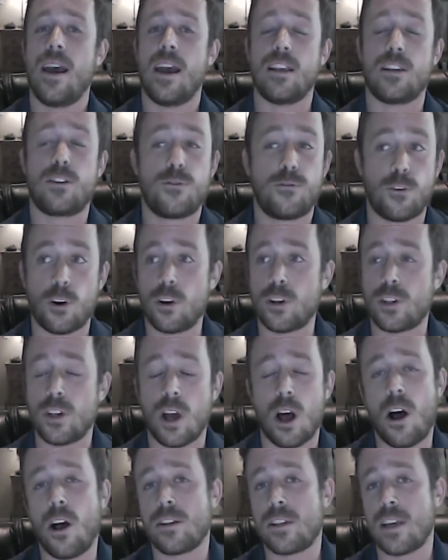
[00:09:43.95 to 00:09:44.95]
its first
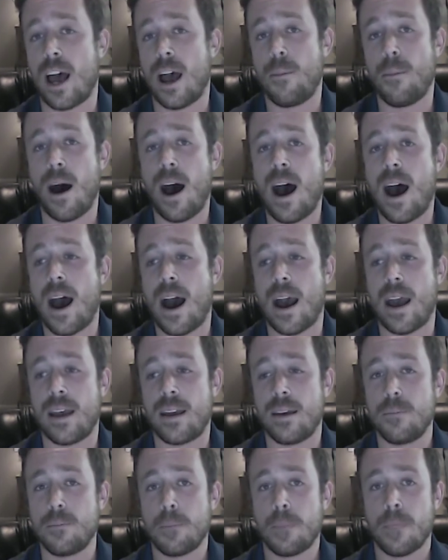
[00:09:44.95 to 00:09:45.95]
all-time
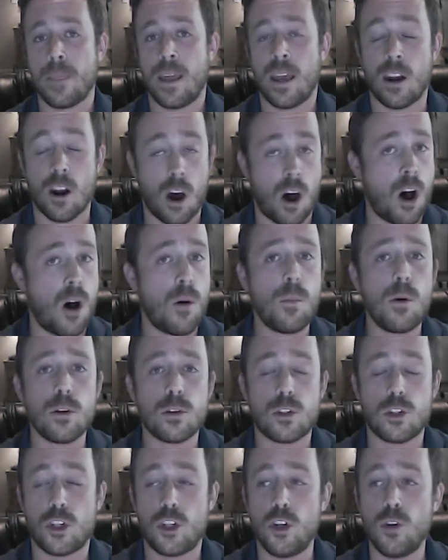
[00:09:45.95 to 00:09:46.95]
high in
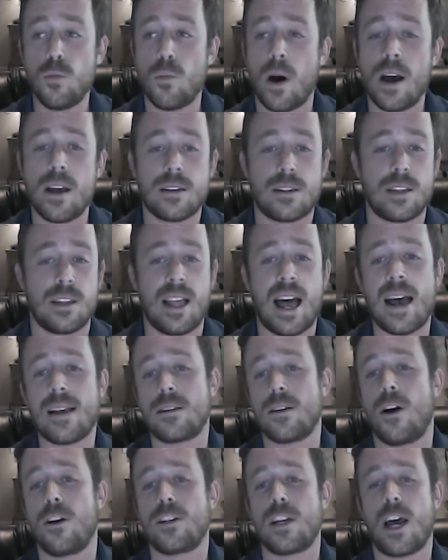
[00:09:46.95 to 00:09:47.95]
almost 2 months. The
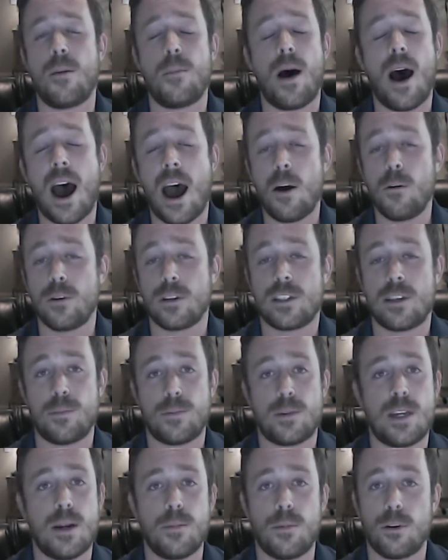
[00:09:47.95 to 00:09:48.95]
last all-time high was
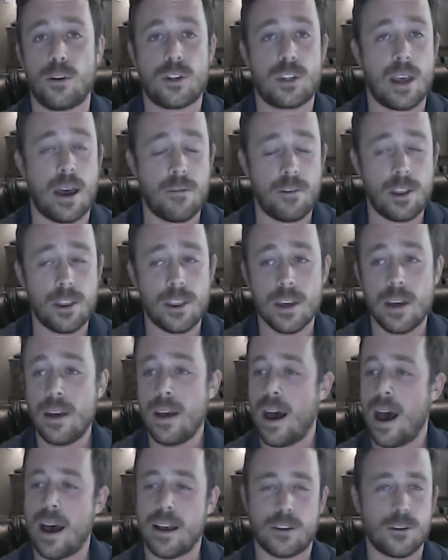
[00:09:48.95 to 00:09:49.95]
September 7th,
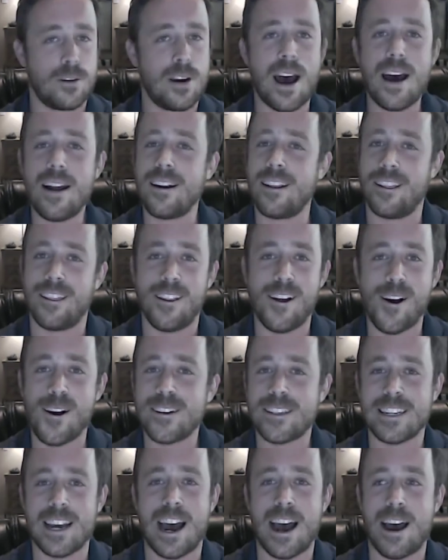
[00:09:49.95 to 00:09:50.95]
so not a
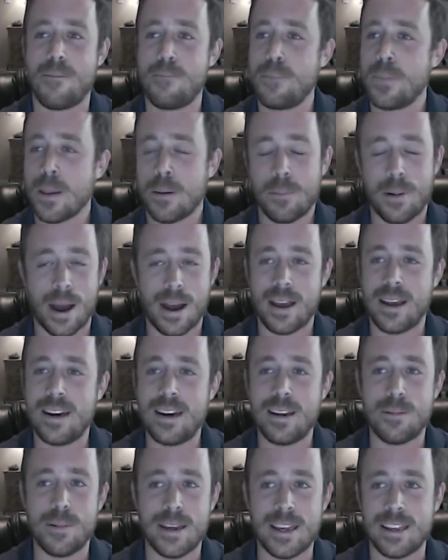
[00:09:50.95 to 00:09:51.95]
long time by
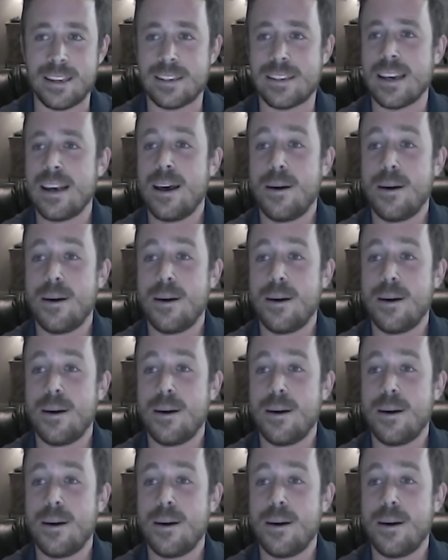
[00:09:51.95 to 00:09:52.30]
any means,